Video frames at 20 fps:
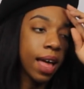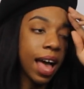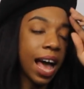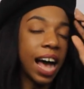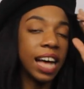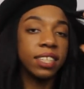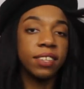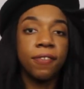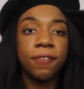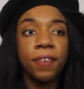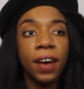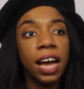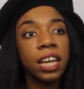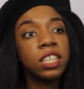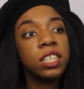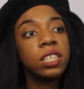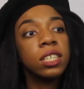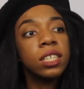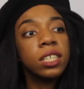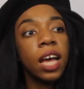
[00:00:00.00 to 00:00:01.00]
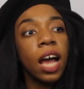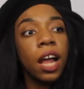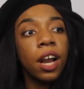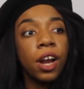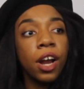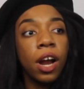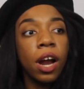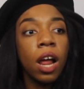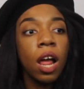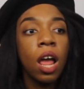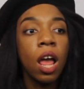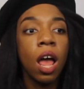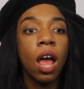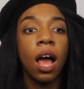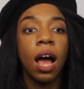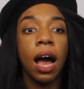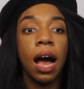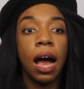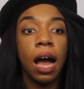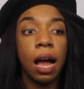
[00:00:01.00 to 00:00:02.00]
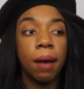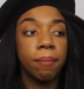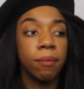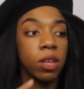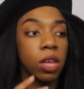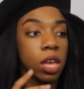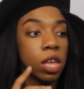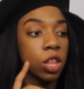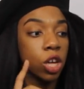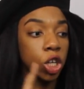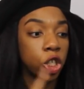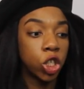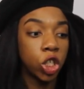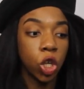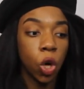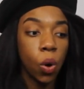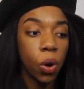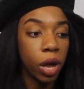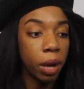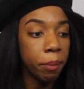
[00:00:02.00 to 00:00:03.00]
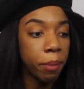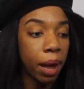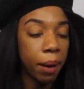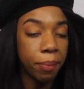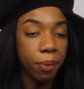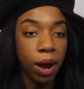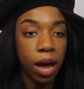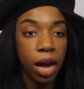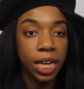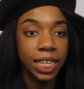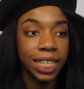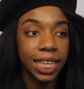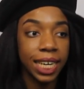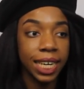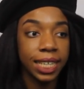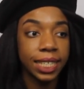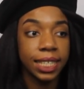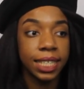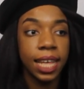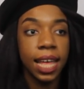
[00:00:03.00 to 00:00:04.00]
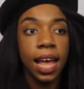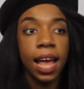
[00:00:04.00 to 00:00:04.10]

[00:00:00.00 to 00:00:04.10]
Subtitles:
As a fashion designer, I'm either sewing my projects,